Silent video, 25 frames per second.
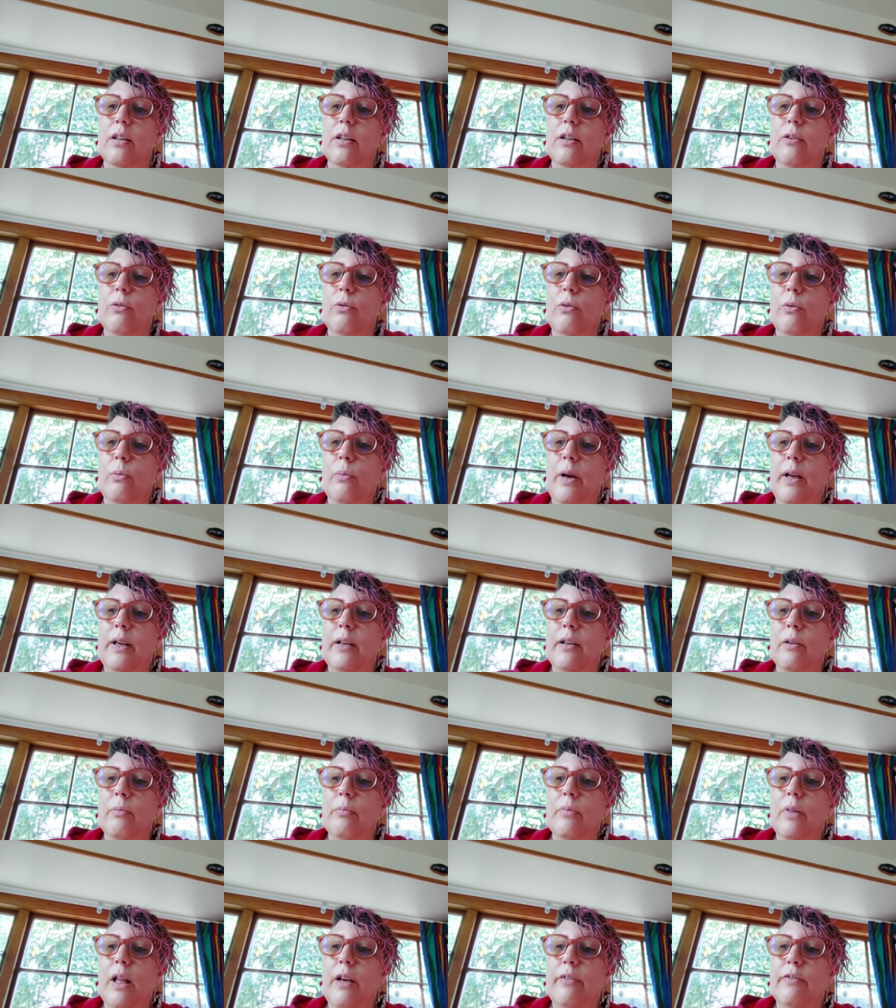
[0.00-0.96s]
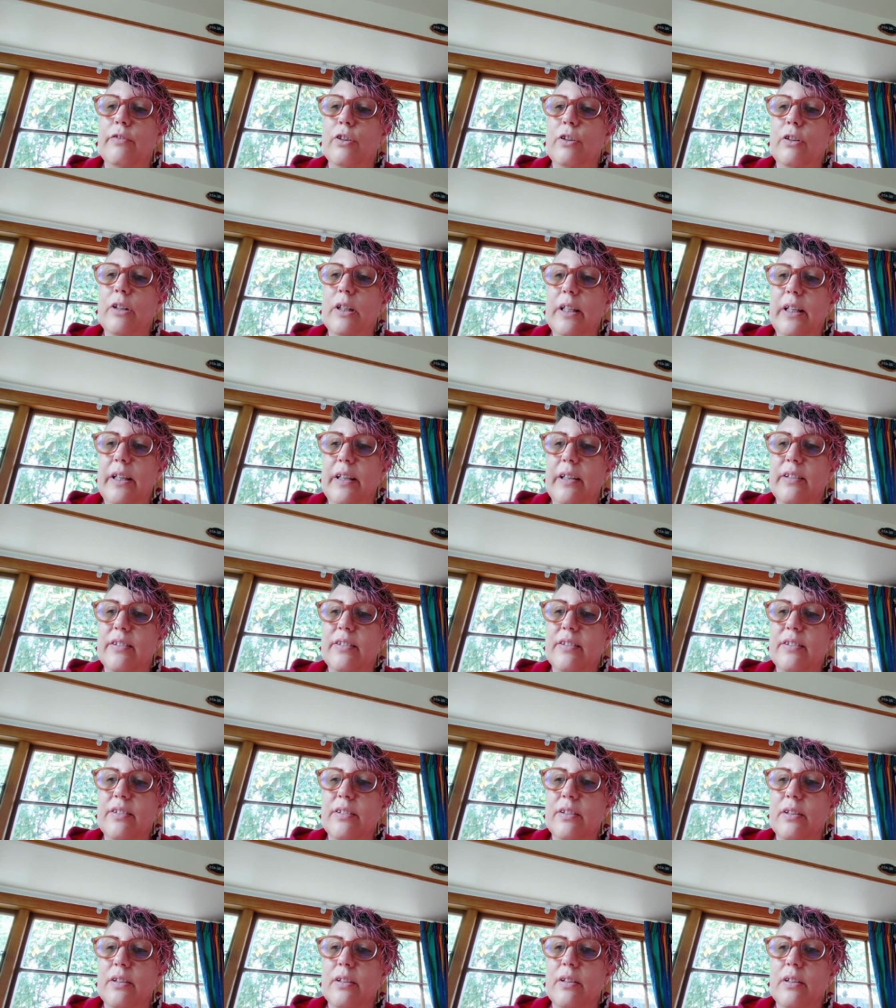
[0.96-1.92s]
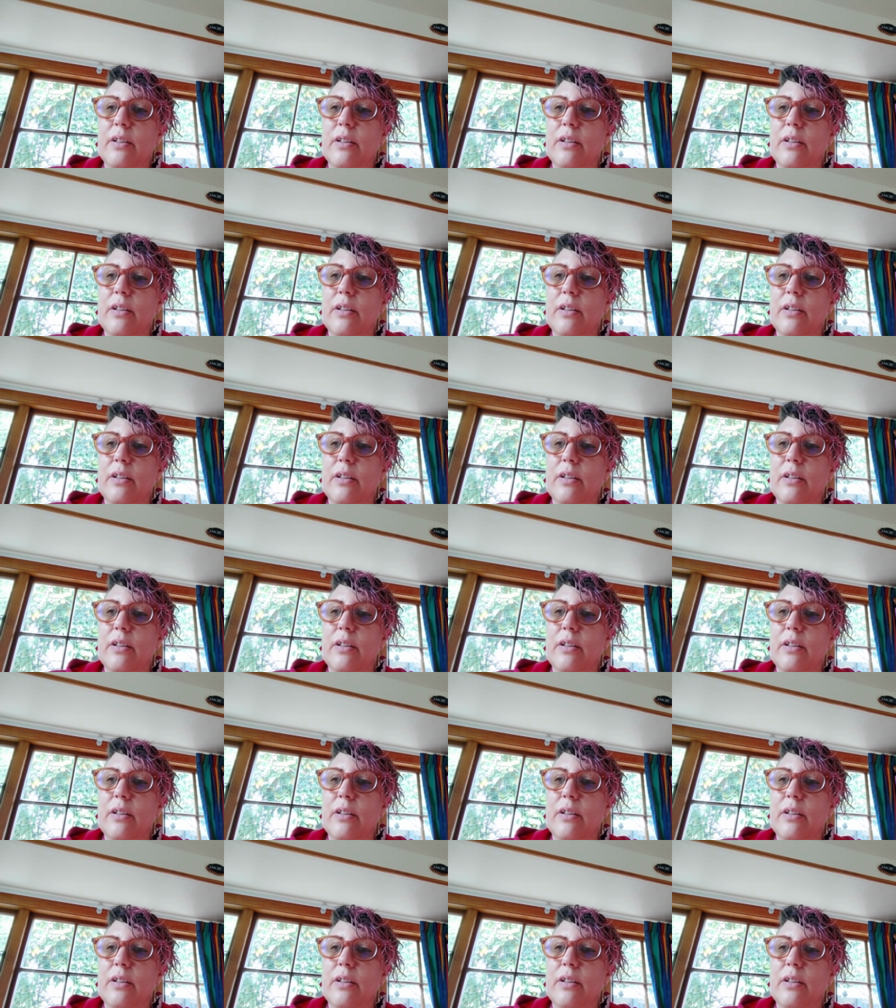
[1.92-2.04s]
that will make him love you less.